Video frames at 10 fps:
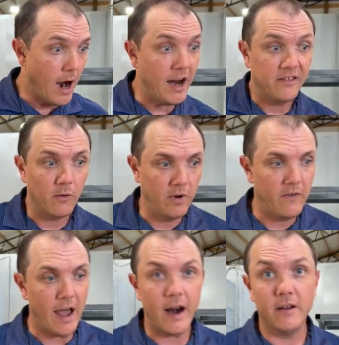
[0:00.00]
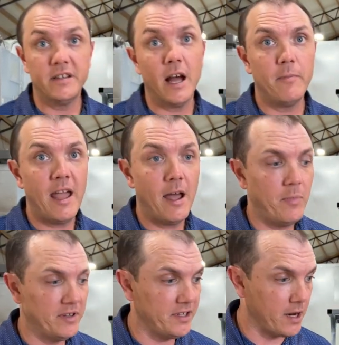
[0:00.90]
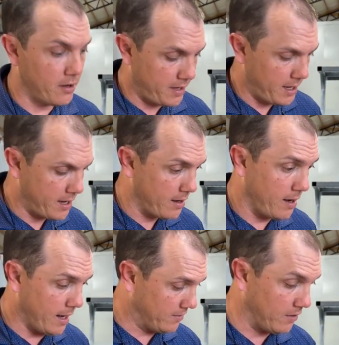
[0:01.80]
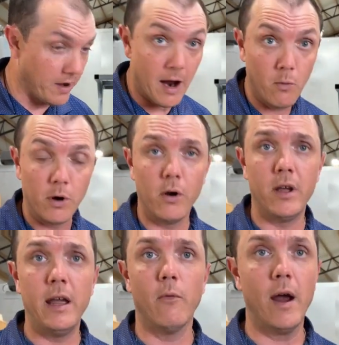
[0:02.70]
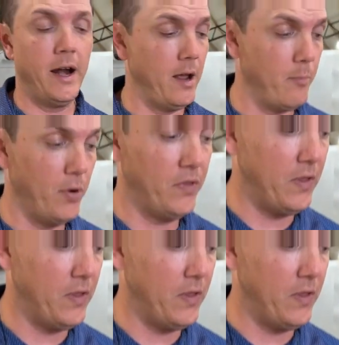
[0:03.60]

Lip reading: right, so we've got our top cap installed here, and so now we're gonna get ready and put the